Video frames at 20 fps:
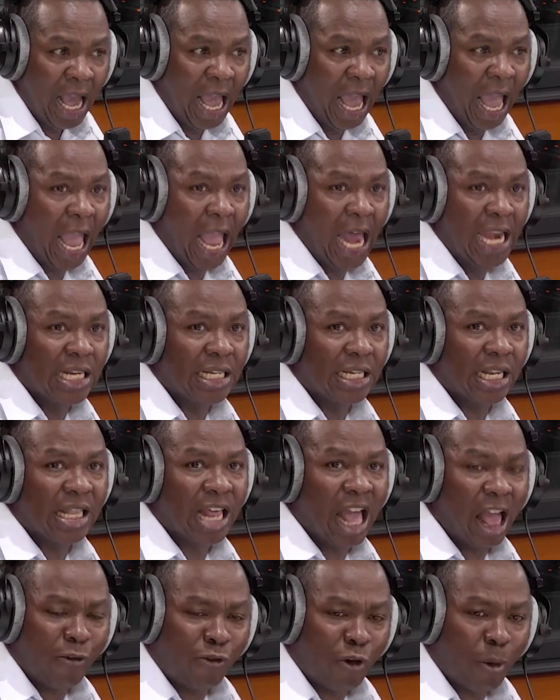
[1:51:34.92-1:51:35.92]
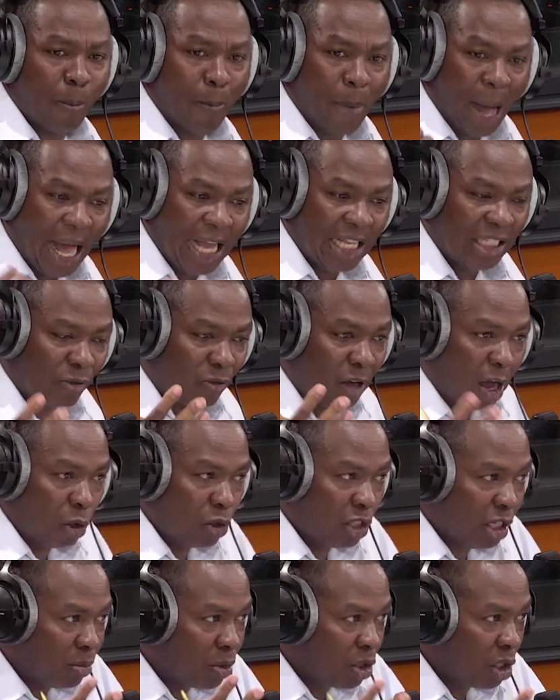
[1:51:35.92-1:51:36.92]
And therefore, banks found
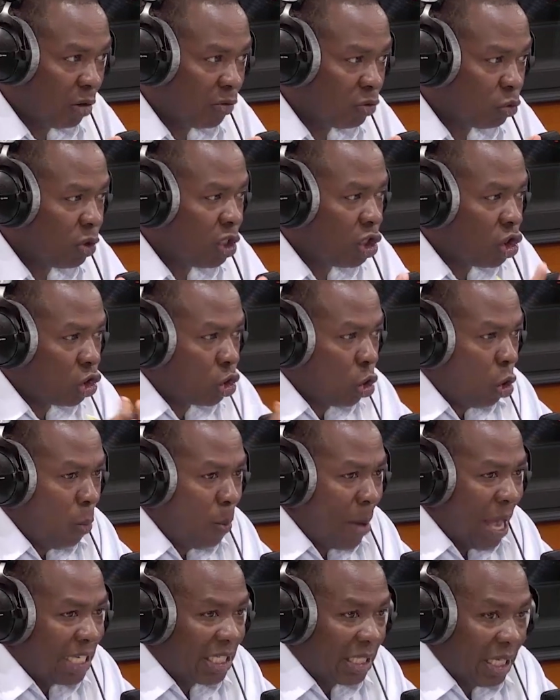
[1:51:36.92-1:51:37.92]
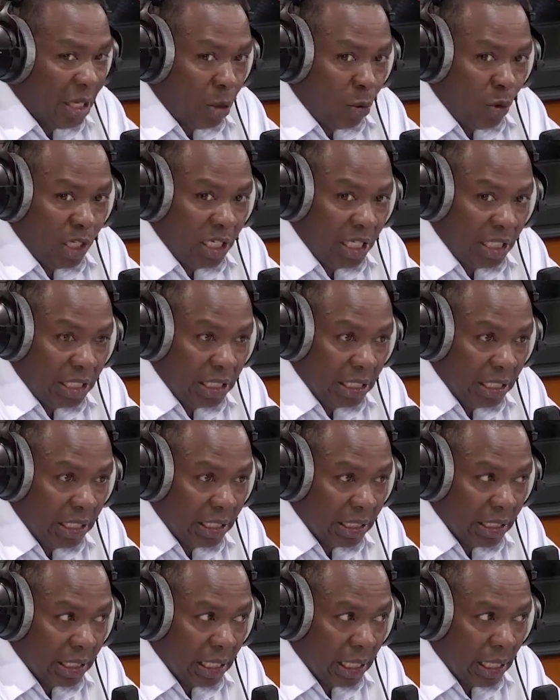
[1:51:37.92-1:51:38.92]
themselves with so much liquidity
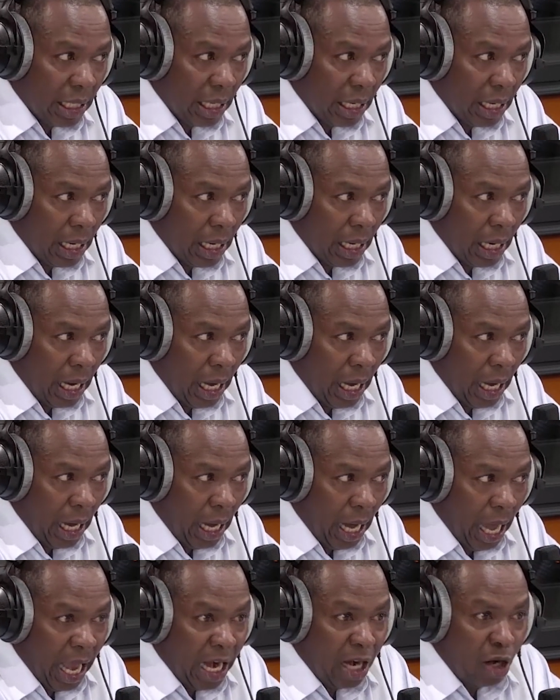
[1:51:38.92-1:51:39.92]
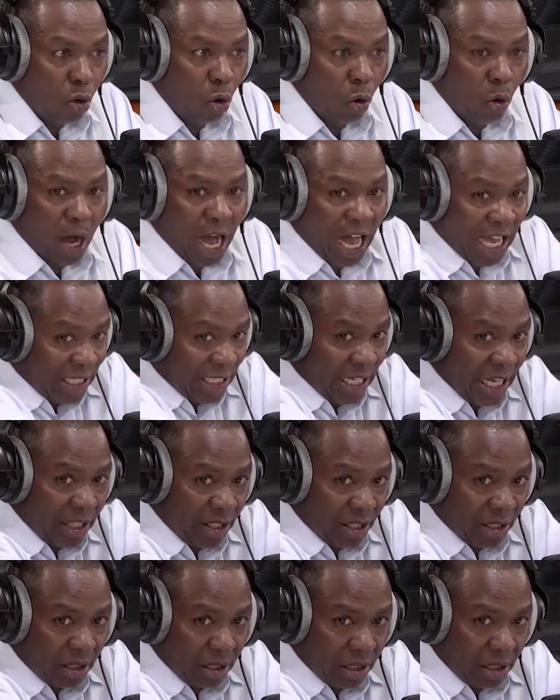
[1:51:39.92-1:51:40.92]
and no
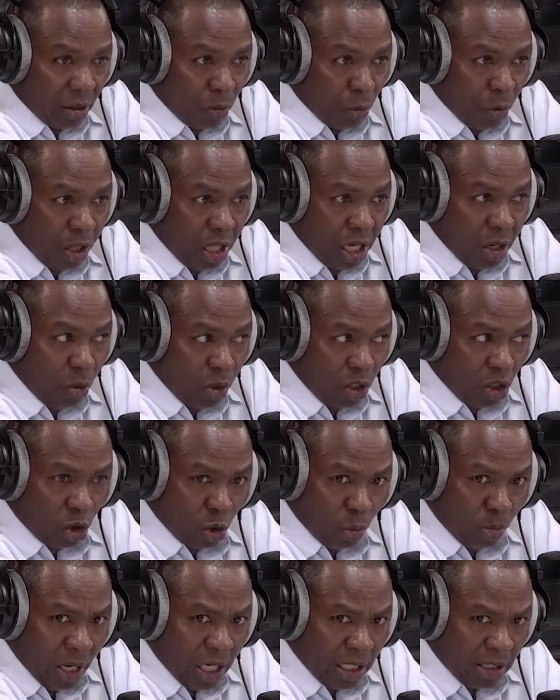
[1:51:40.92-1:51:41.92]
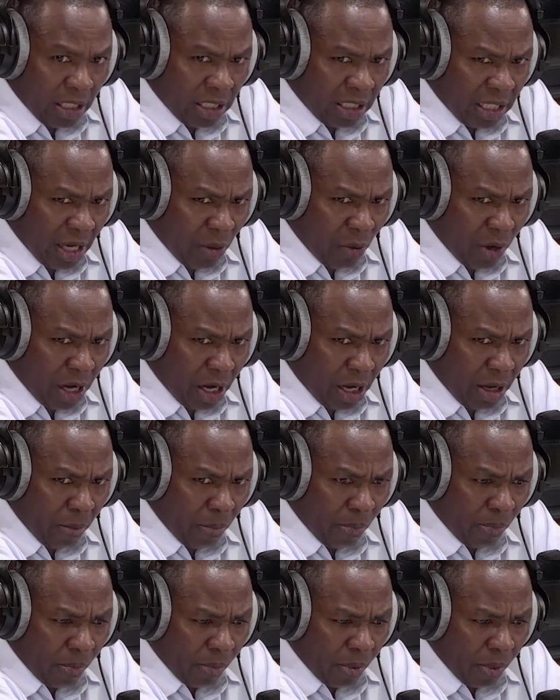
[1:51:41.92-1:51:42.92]
assets within which to place this liquidity.
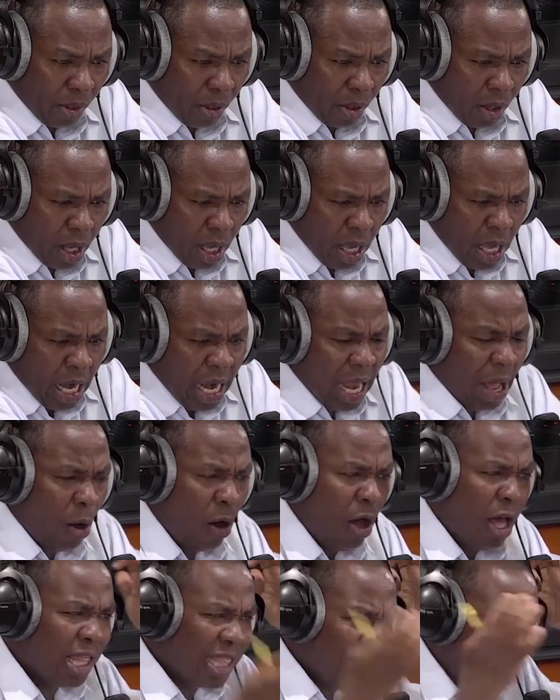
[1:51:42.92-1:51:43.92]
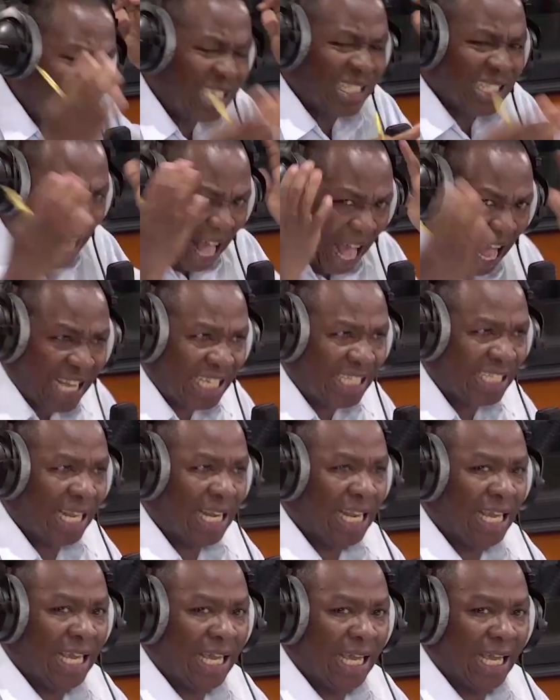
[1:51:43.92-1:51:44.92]
Now, that's
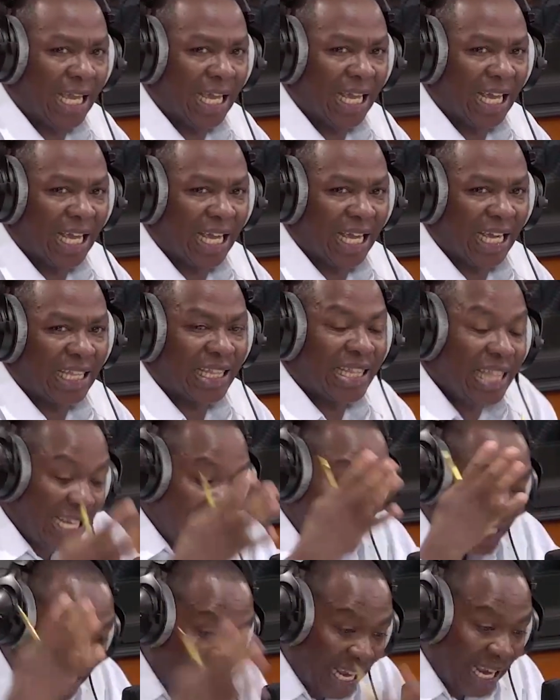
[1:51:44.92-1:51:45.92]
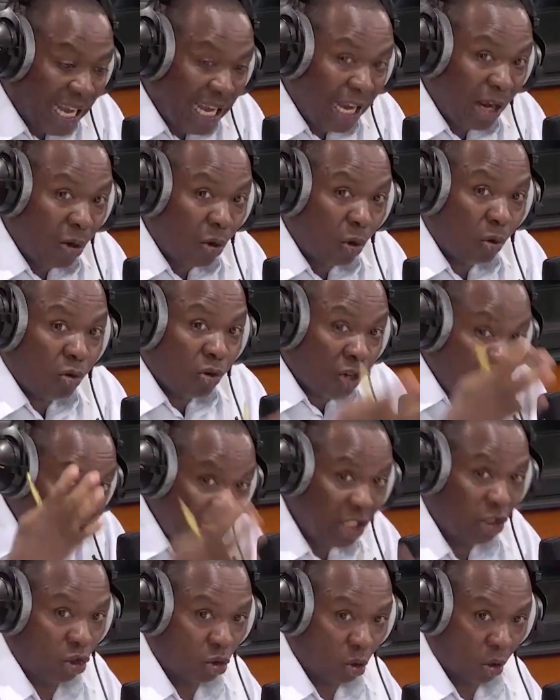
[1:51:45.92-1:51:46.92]
actually the technical
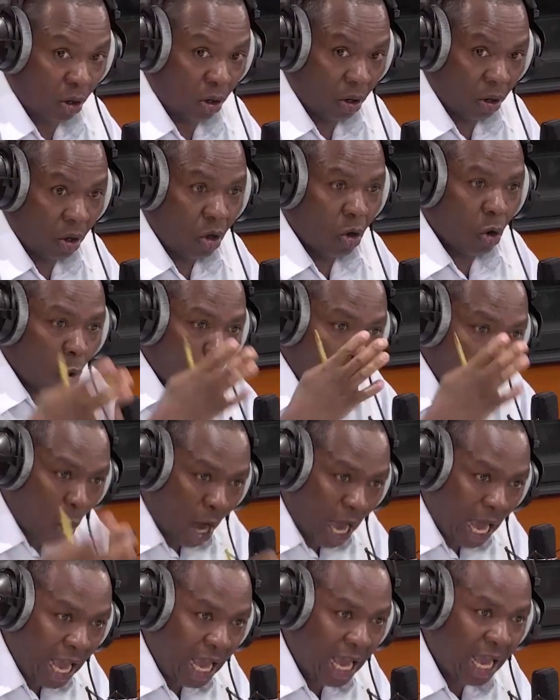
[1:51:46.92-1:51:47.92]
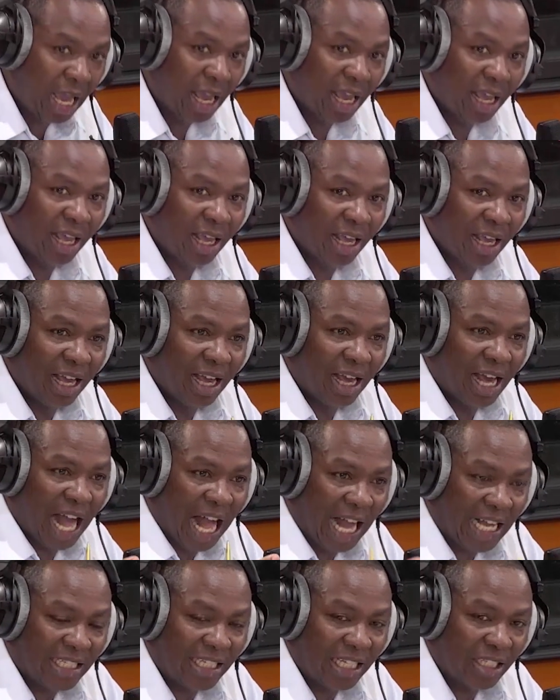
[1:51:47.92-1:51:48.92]
reason why
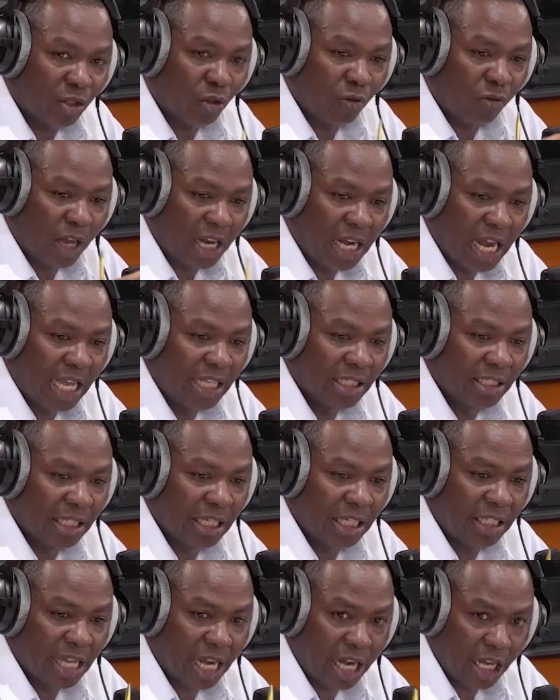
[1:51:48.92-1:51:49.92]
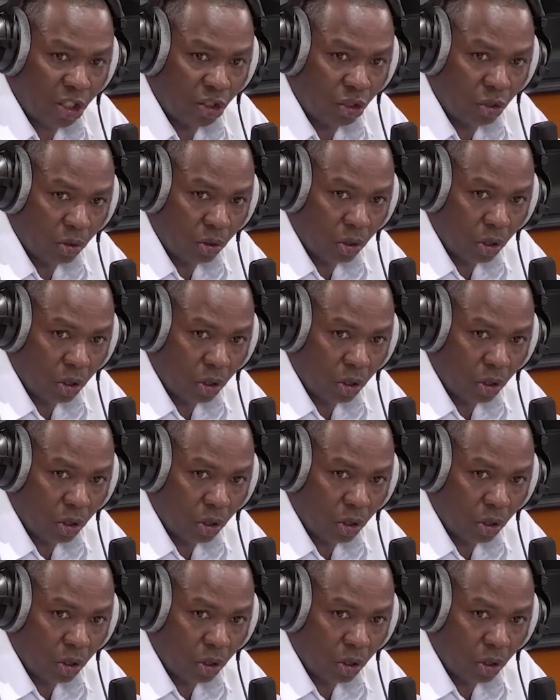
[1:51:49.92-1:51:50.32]
access to finance is an issue.